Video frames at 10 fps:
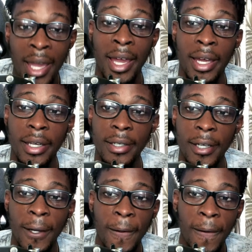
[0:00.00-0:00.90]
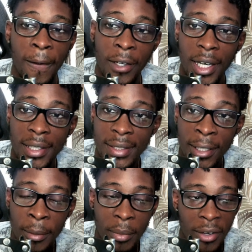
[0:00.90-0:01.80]
and on that
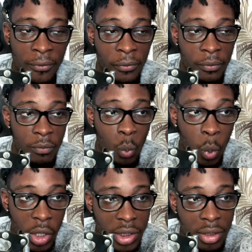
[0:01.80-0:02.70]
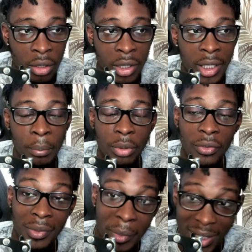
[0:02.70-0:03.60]
time I've worked on
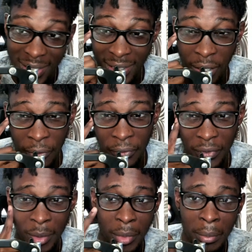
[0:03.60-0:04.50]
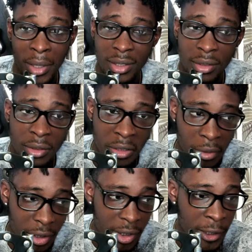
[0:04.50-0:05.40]
improving myself and my mental
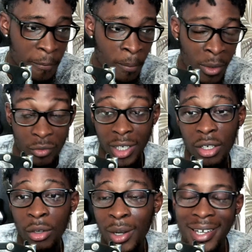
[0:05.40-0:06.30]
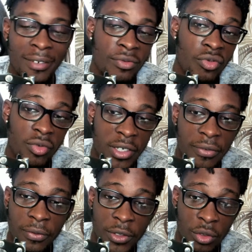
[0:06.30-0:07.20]
stability. Right now I have 3
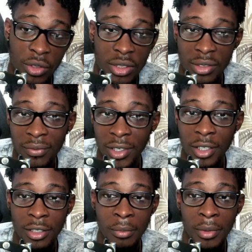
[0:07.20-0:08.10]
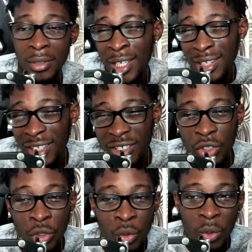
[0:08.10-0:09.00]
sources of income. The other
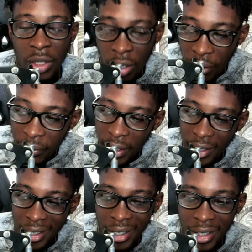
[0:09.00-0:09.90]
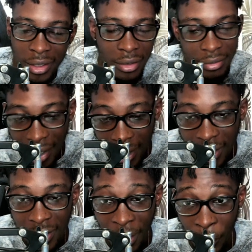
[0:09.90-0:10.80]
2 are not very high,
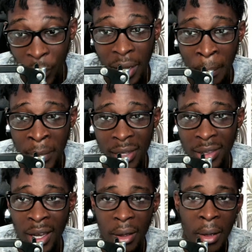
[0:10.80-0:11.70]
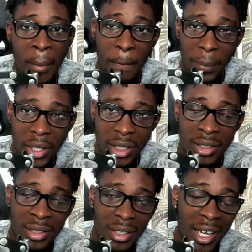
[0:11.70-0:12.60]
I will admit that,
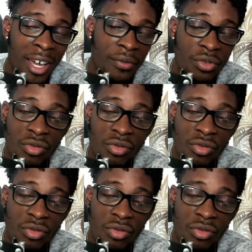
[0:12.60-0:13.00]
but I have